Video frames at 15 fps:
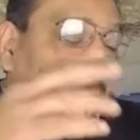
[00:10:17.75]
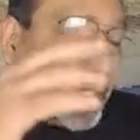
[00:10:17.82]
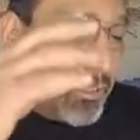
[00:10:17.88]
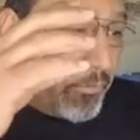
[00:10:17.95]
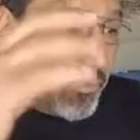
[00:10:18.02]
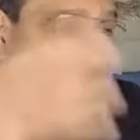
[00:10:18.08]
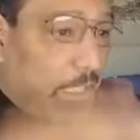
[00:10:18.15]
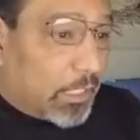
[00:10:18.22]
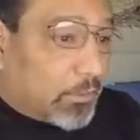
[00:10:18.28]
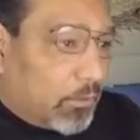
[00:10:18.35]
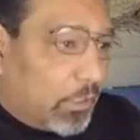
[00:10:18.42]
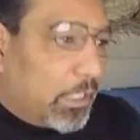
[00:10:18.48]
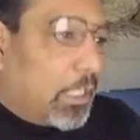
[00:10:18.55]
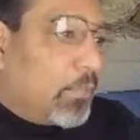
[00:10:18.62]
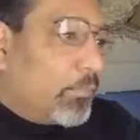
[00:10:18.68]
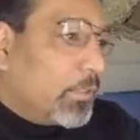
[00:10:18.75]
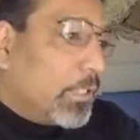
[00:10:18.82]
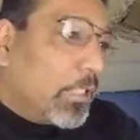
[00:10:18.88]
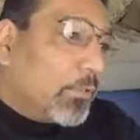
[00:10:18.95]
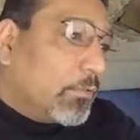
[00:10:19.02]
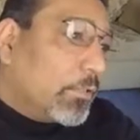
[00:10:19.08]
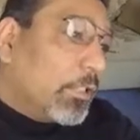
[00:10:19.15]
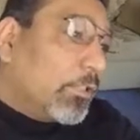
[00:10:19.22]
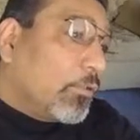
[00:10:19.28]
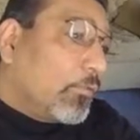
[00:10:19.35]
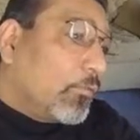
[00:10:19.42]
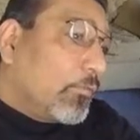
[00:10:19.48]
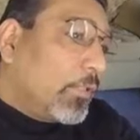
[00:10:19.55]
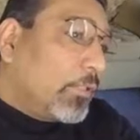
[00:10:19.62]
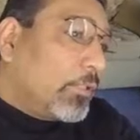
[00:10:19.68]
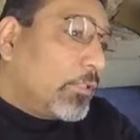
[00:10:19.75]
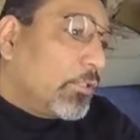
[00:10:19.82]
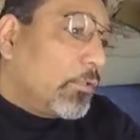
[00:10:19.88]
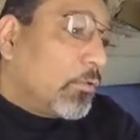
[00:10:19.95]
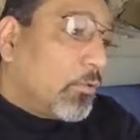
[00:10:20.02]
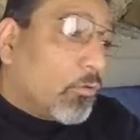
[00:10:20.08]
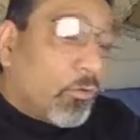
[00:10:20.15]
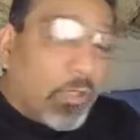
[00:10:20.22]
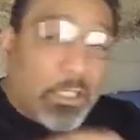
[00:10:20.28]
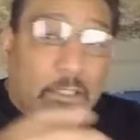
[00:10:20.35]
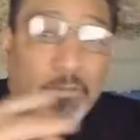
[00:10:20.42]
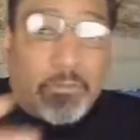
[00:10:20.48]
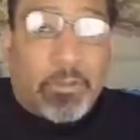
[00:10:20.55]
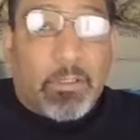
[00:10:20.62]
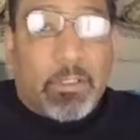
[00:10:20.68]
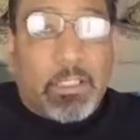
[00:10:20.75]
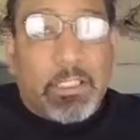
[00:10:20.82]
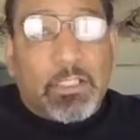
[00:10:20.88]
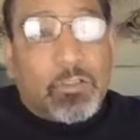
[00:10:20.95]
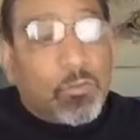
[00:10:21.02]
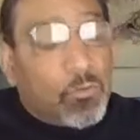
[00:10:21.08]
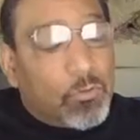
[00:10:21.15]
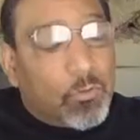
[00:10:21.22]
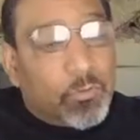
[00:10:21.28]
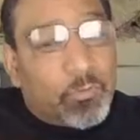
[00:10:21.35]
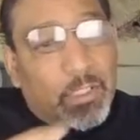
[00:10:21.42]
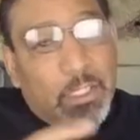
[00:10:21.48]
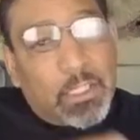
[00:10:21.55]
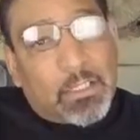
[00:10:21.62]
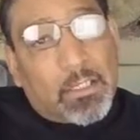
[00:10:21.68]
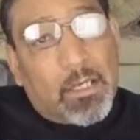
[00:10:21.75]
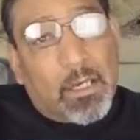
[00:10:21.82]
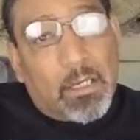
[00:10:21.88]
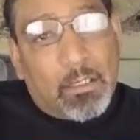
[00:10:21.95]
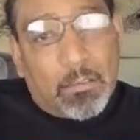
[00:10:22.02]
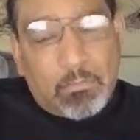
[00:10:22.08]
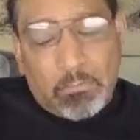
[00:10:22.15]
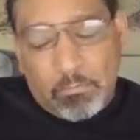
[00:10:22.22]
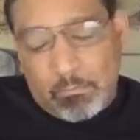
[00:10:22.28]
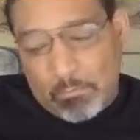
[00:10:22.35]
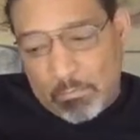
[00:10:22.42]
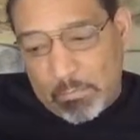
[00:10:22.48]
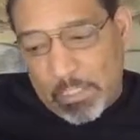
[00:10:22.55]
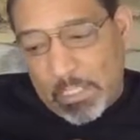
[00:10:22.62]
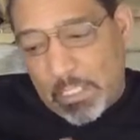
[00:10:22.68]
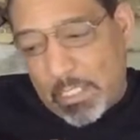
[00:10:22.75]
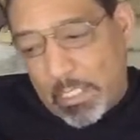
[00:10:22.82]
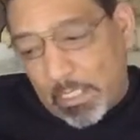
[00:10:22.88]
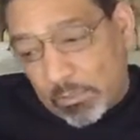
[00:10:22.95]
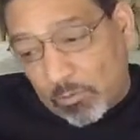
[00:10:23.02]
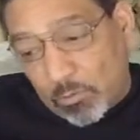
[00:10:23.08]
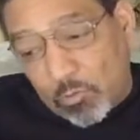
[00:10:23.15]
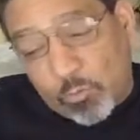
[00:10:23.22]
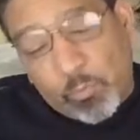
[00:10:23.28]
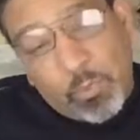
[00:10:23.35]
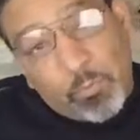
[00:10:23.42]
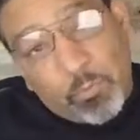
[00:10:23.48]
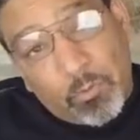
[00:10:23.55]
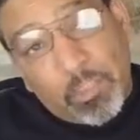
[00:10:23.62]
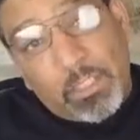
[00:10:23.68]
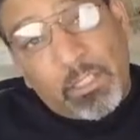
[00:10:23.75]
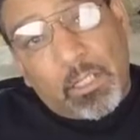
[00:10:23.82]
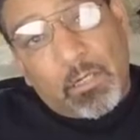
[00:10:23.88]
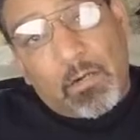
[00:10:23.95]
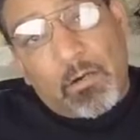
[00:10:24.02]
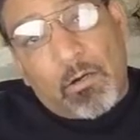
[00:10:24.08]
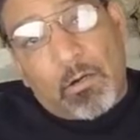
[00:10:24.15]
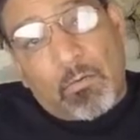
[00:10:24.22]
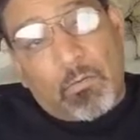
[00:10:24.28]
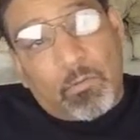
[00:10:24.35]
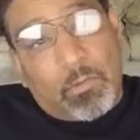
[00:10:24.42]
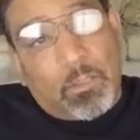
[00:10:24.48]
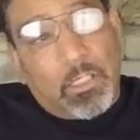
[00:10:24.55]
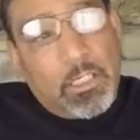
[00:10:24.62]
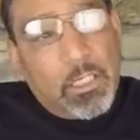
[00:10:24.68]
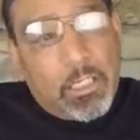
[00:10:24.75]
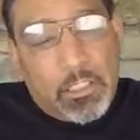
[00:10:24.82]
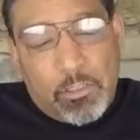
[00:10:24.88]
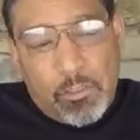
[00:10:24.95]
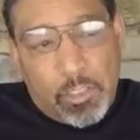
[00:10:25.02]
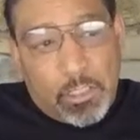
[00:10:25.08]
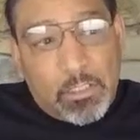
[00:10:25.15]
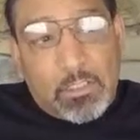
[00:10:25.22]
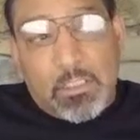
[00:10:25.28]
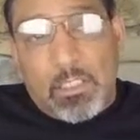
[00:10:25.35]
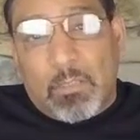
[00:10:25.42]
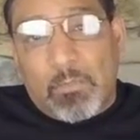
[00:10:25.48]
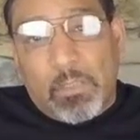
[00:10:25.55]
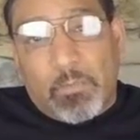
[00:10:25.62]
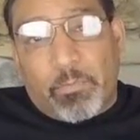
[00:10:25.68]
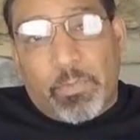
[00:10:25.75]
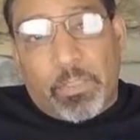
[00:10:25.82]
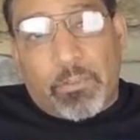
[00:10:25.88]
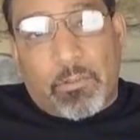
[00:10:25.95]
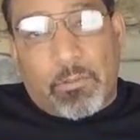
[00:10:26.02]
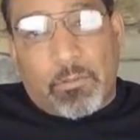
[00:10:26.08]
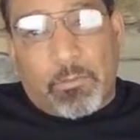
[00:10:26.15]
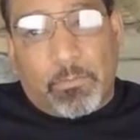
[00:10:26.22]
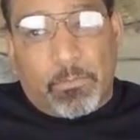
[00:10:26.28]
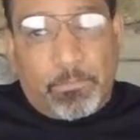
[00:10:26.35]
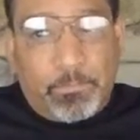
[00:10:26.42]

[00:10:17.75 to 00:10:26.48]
If it actually happened, I don't think you would volunteer, or at the very least, you wouldn't be as calm as those people in that car were. You can see them in the pictures.